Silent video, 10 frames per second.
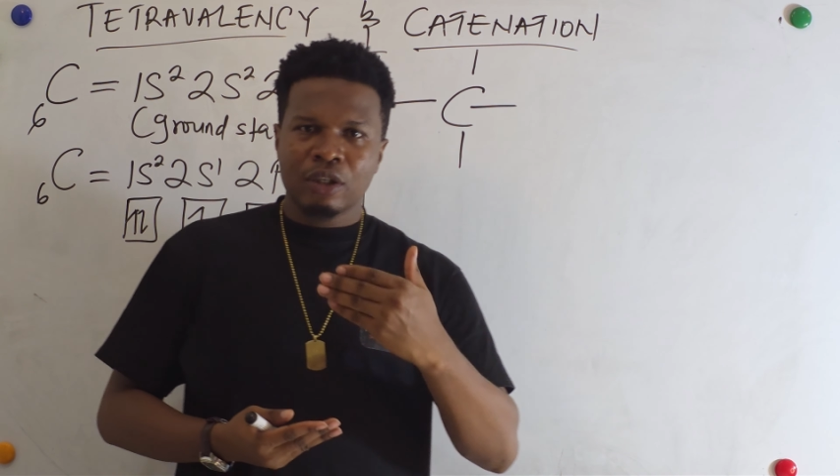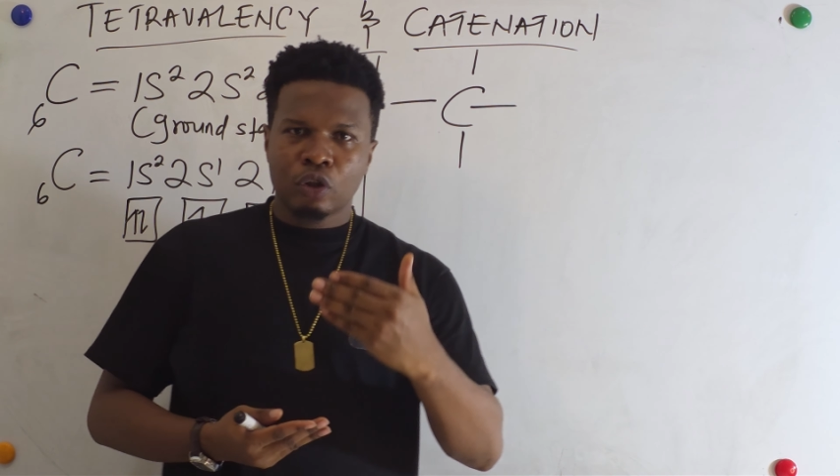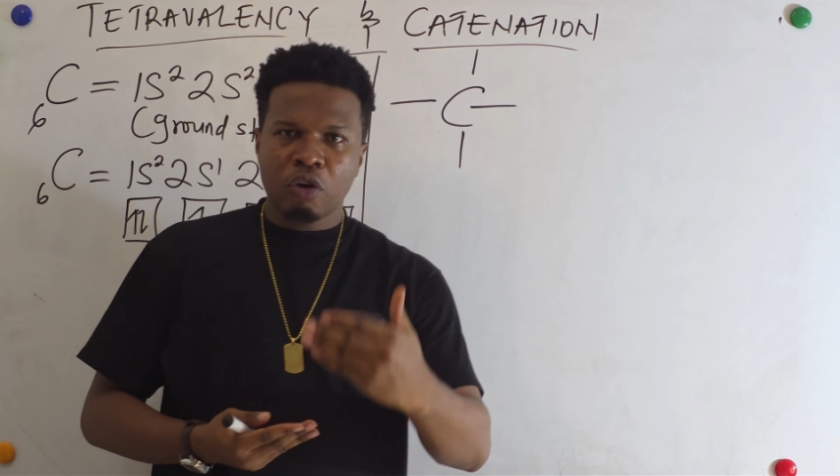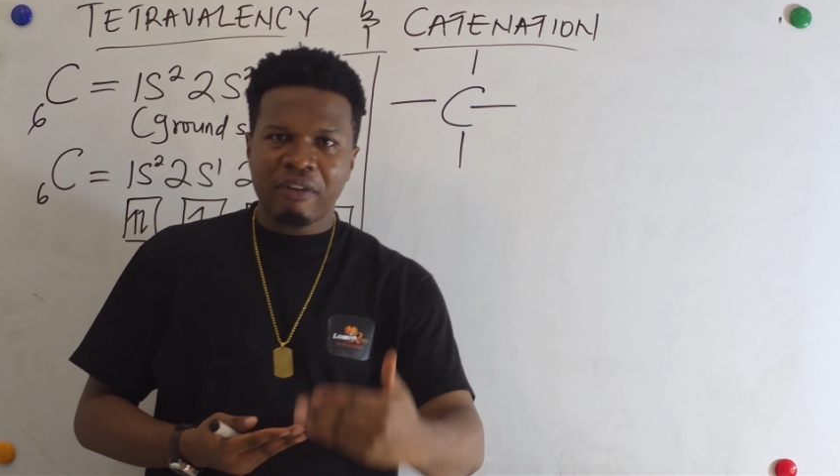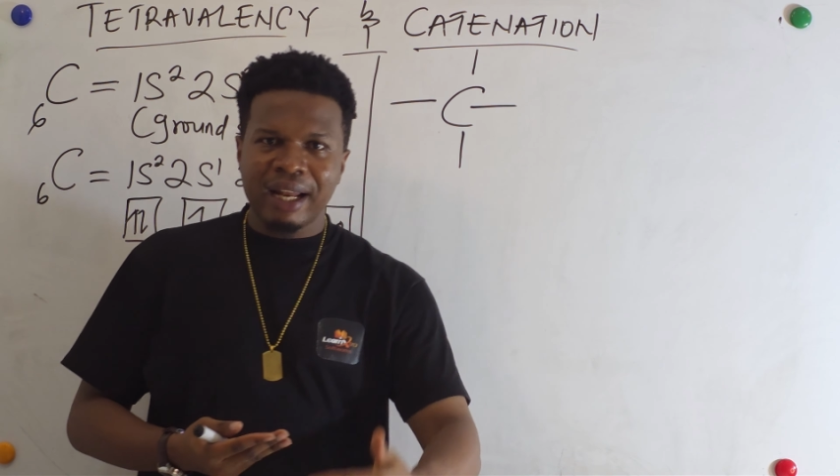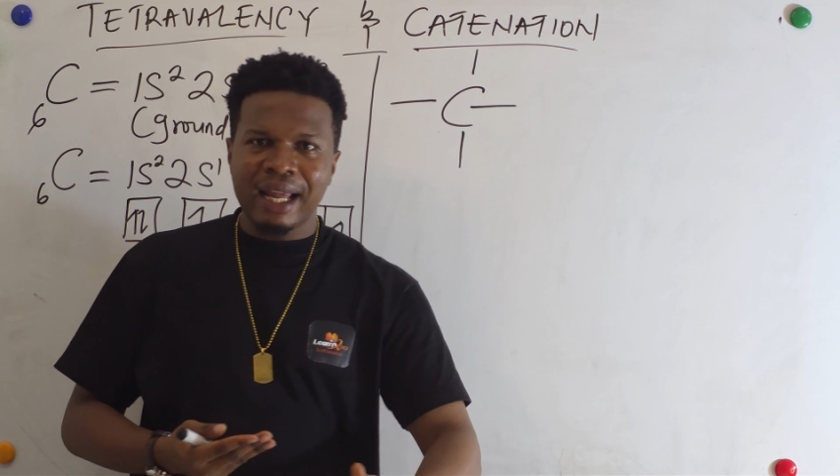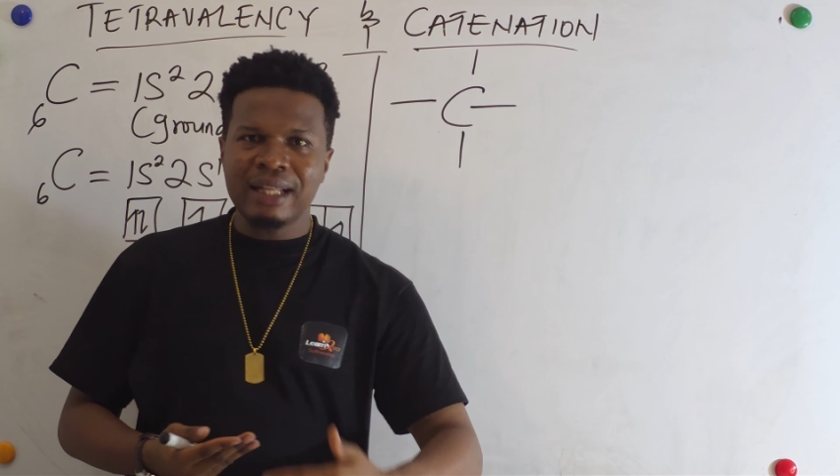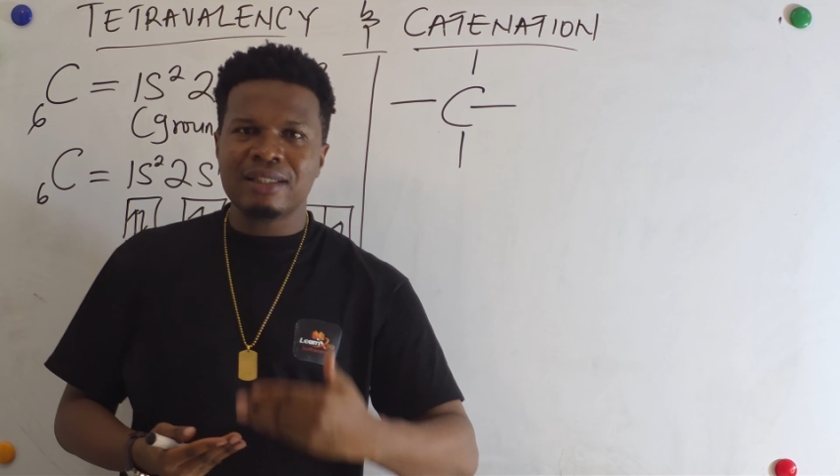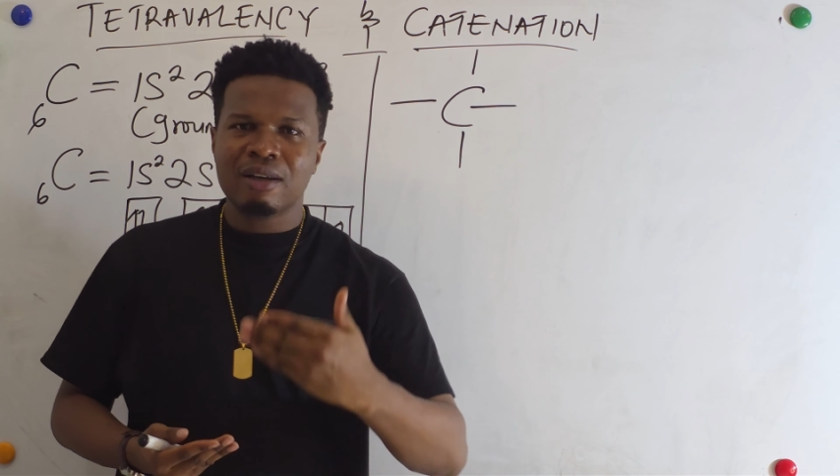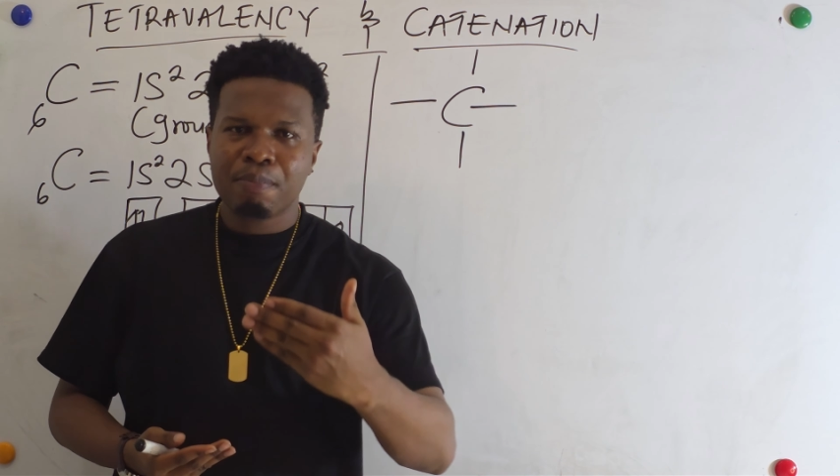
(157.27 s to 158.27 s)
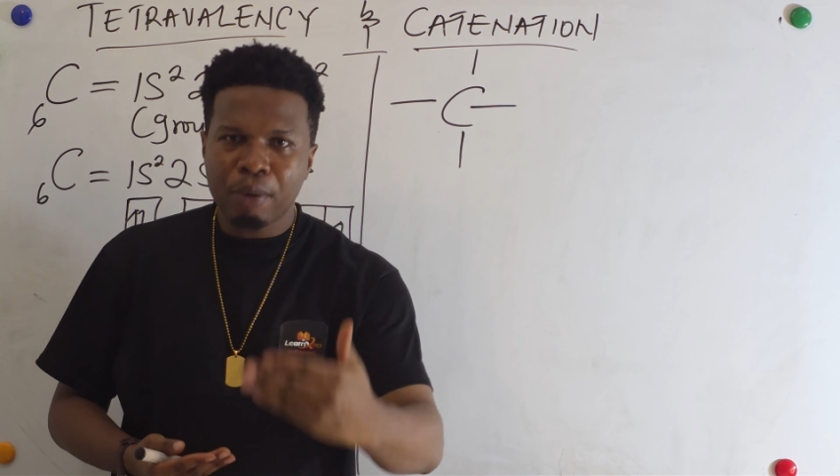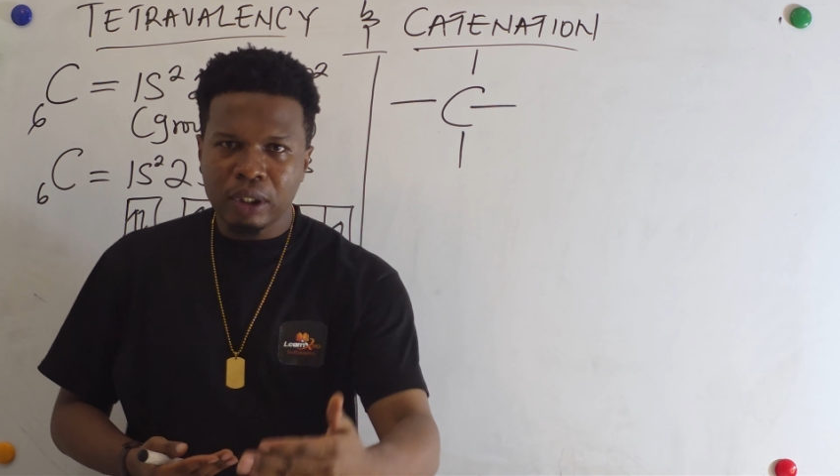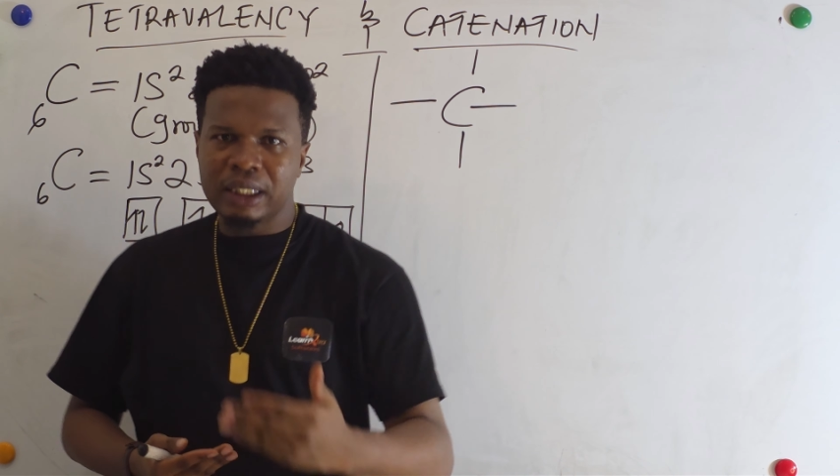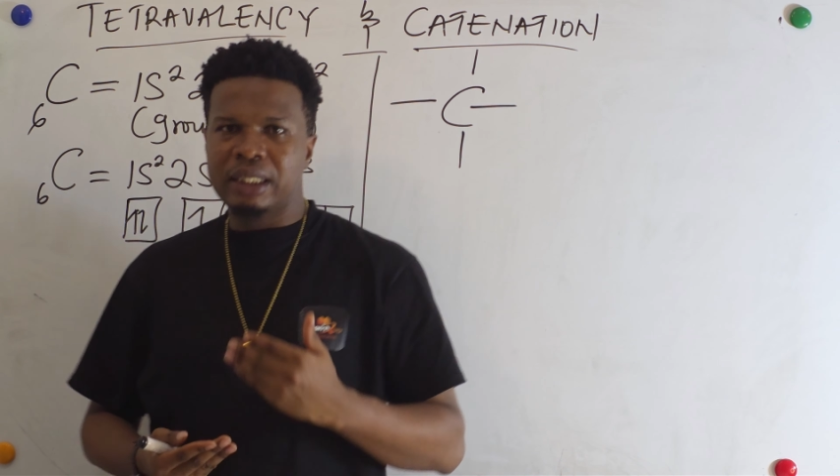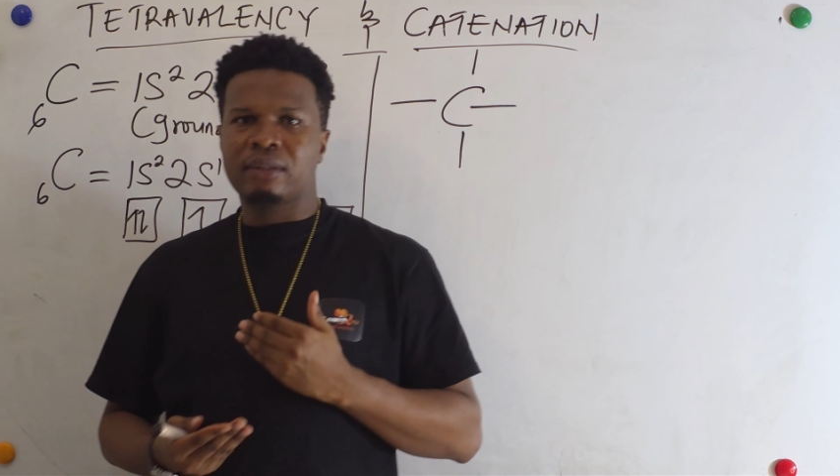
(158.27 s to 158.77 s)
covalent
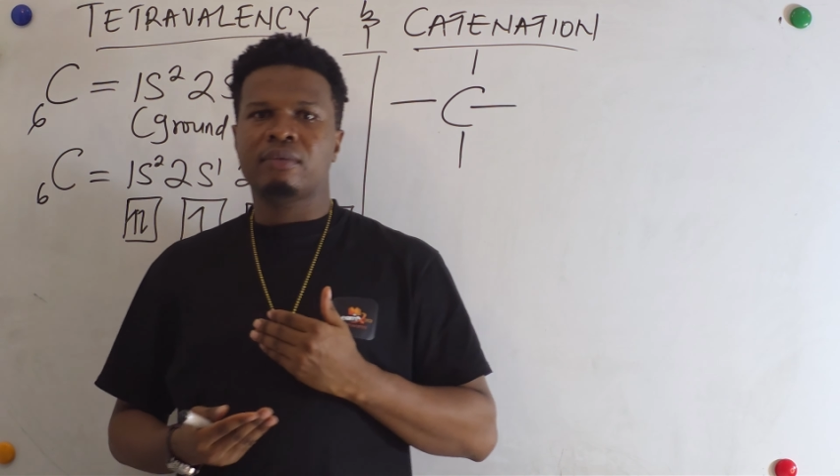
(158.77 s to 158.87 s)
bonding.